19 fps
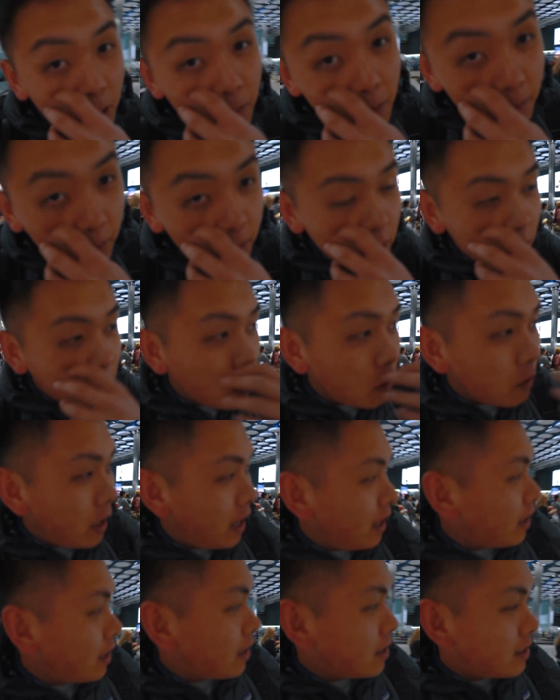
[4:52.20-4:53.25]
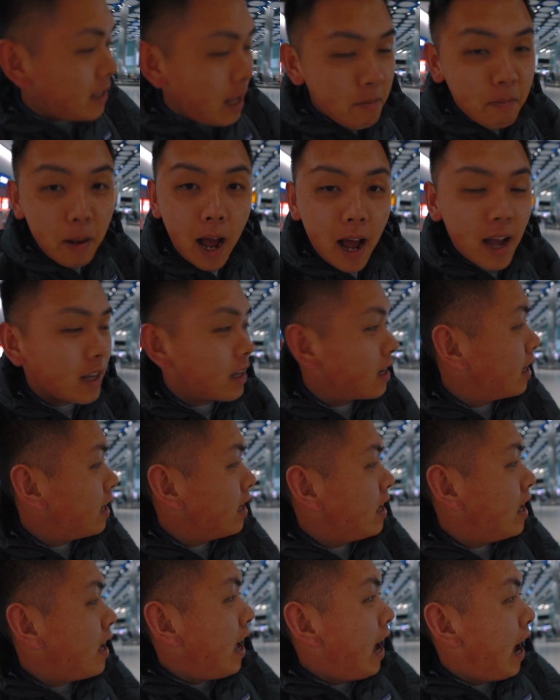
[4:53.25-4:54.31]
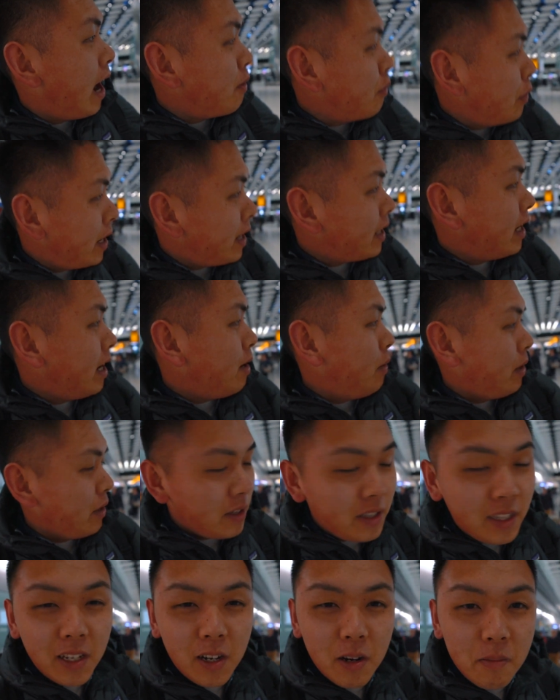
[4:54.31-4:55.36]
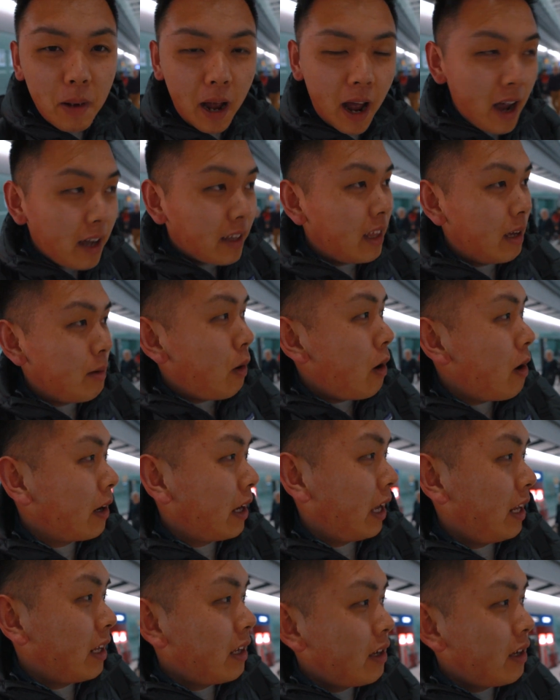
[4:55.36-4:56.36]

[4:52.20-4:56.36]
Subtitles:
why people just don't like step back and wait, and when you see your bag, then walk in,